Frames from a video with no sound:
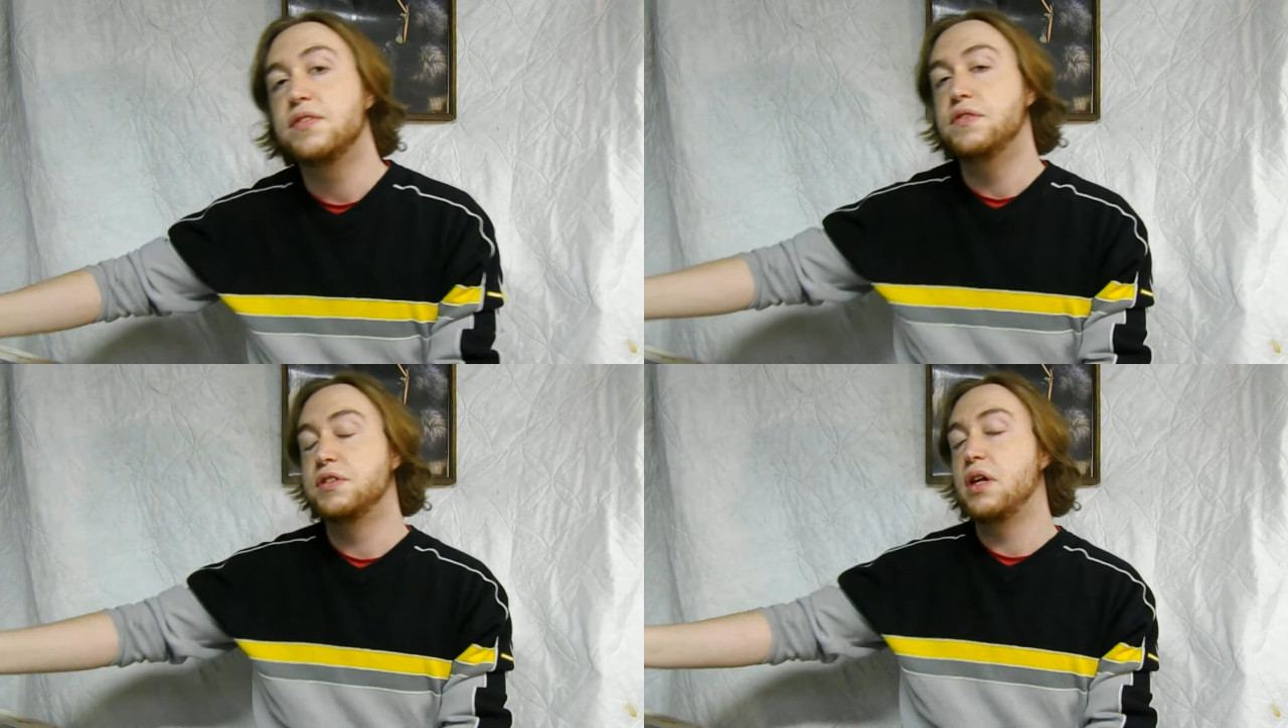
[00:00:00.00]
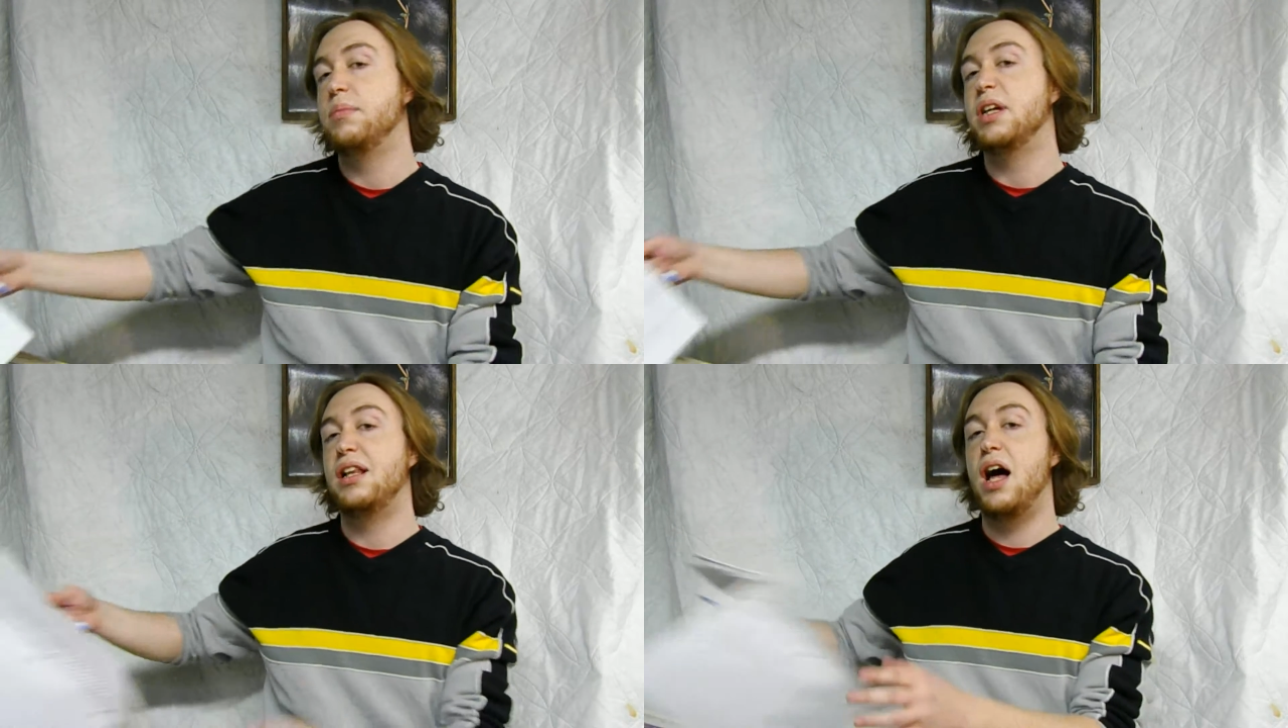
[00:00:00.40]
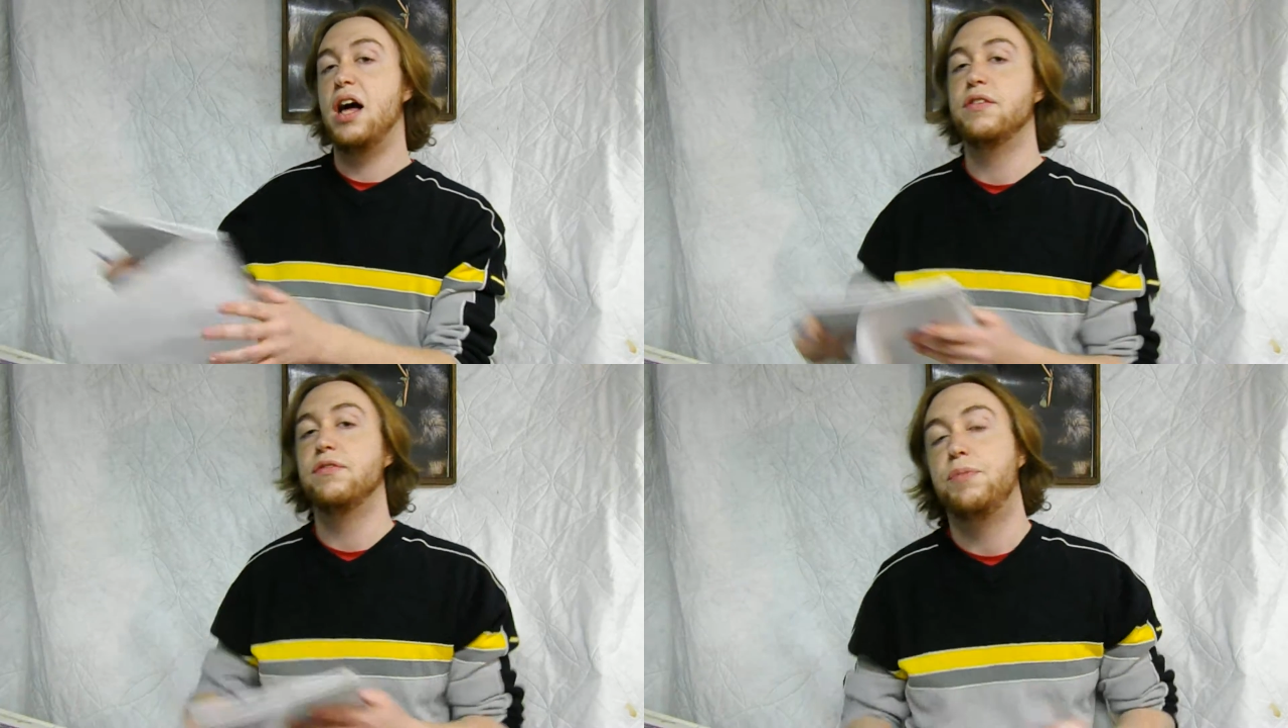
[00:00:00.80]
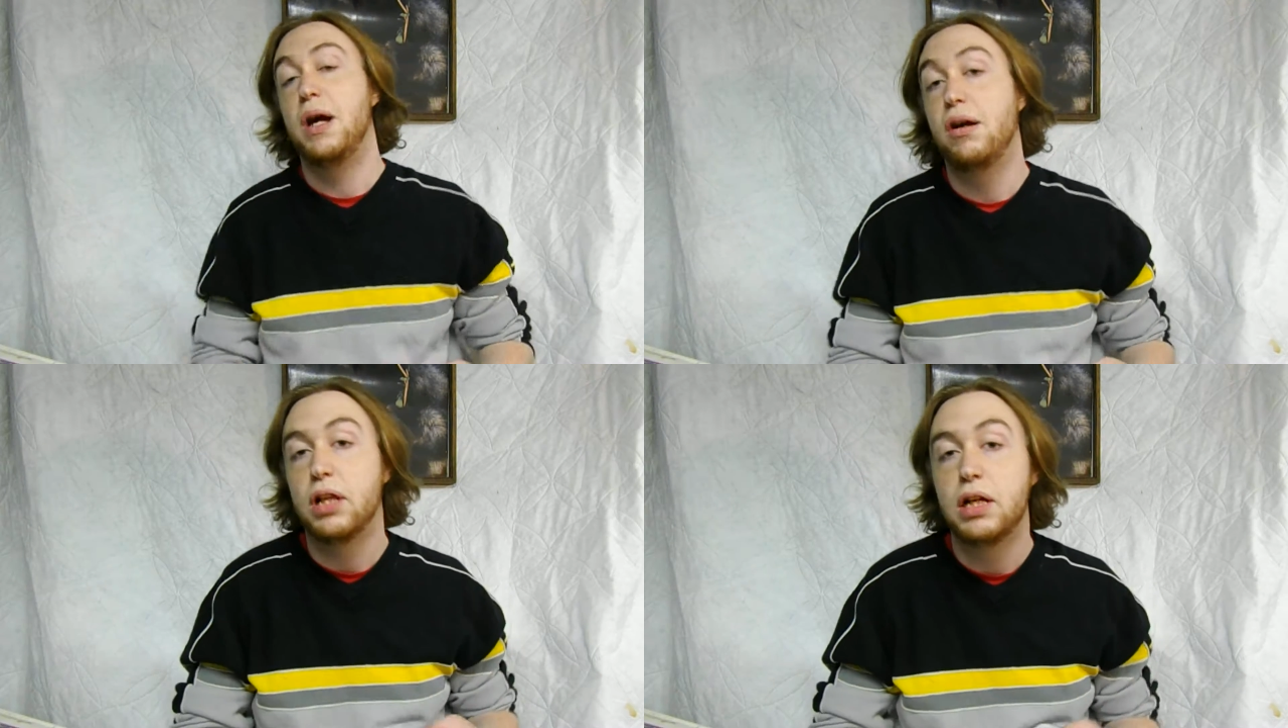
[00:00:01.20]
so there's going to be a lot of
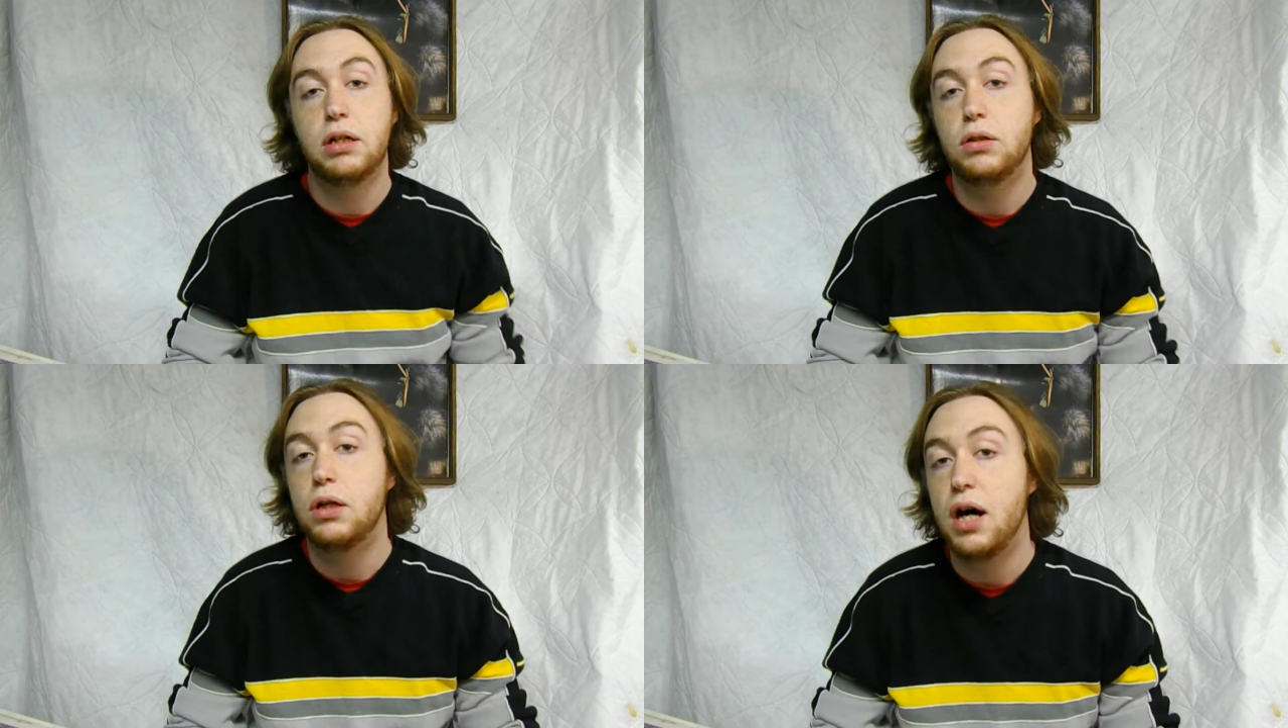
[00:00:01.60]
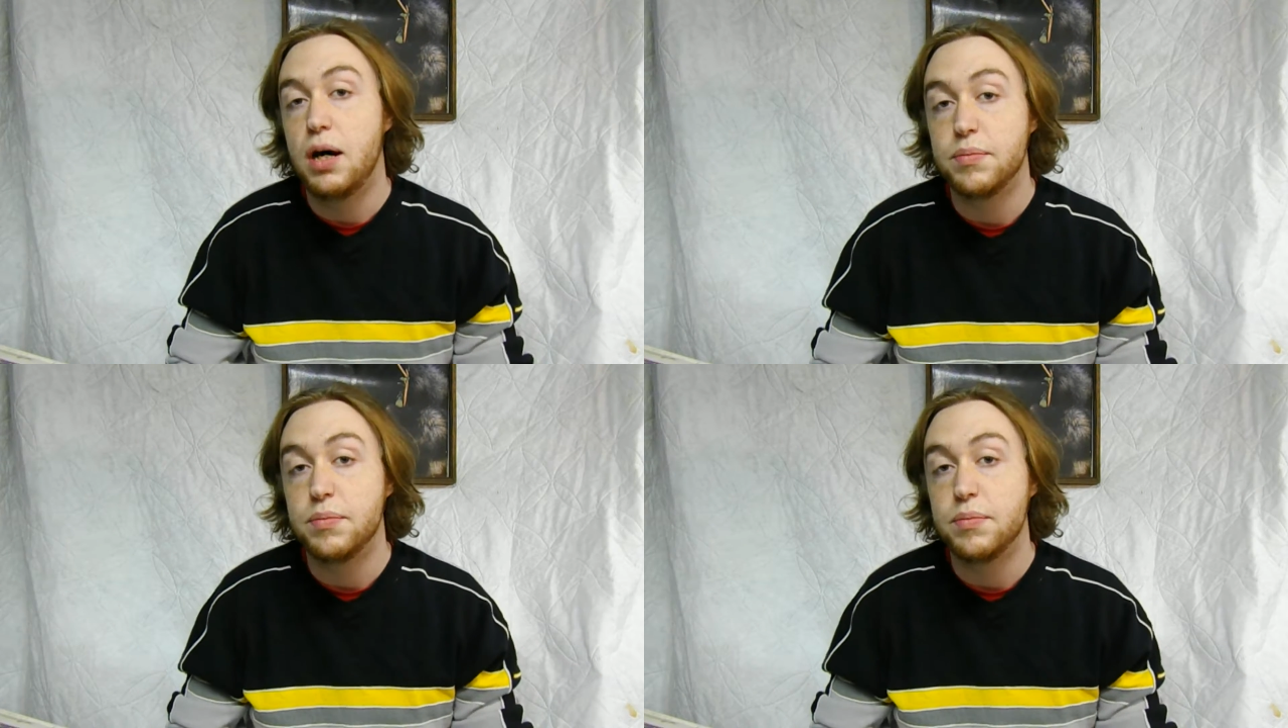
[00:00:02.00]
parallel